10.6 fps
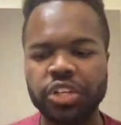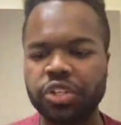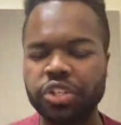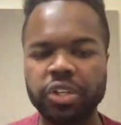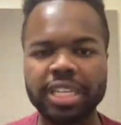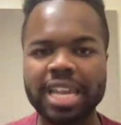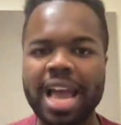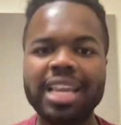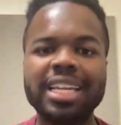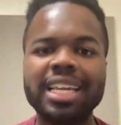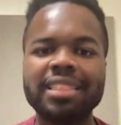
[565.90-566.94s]
You're certainly
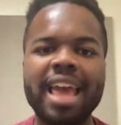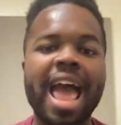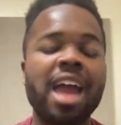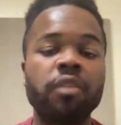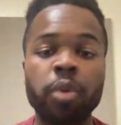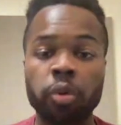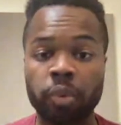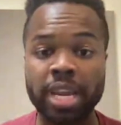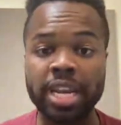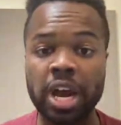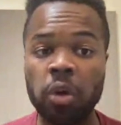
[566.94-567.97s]
not going to get that out of
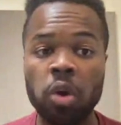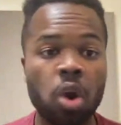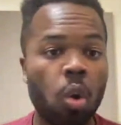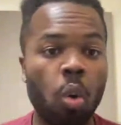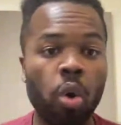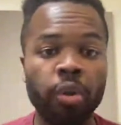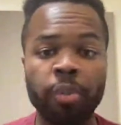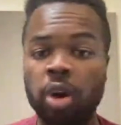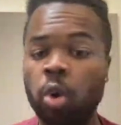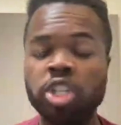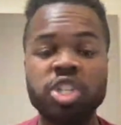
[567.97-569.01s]
Marino
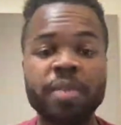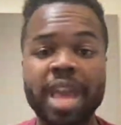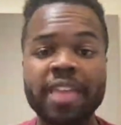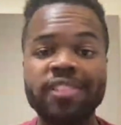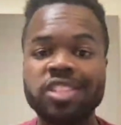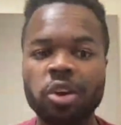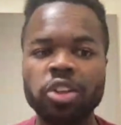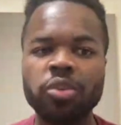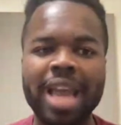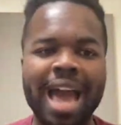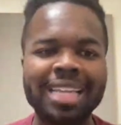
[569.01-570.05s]
or Smith. So
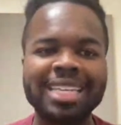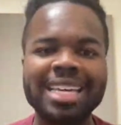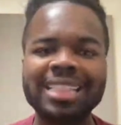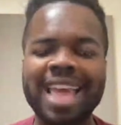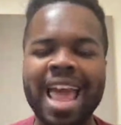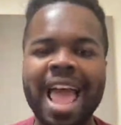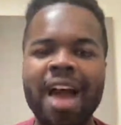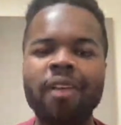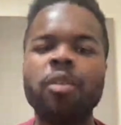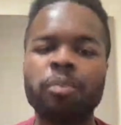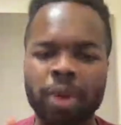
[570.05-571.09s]
you got to get that out.
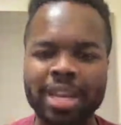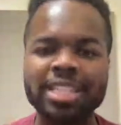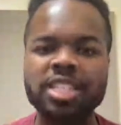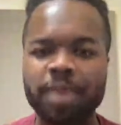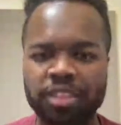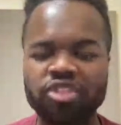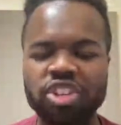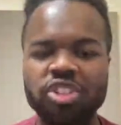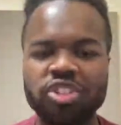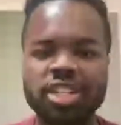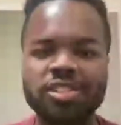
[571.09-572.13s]
Brendan Smith,
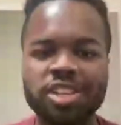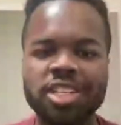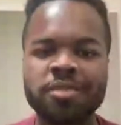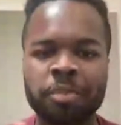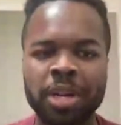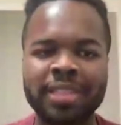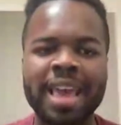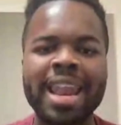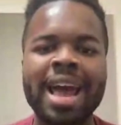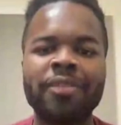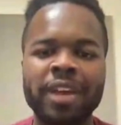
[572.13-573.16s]
just putting
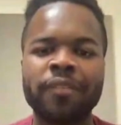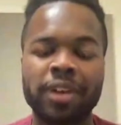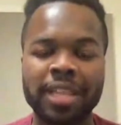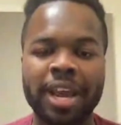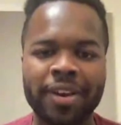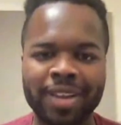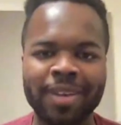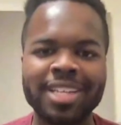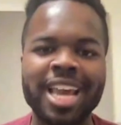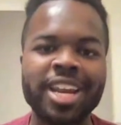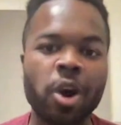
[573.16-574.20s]
that out there for clarity,
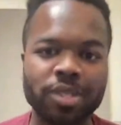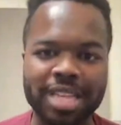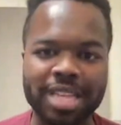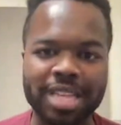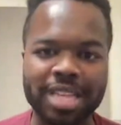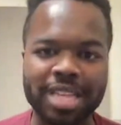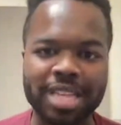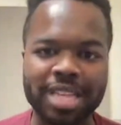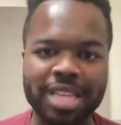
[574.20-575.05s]
because I know Smith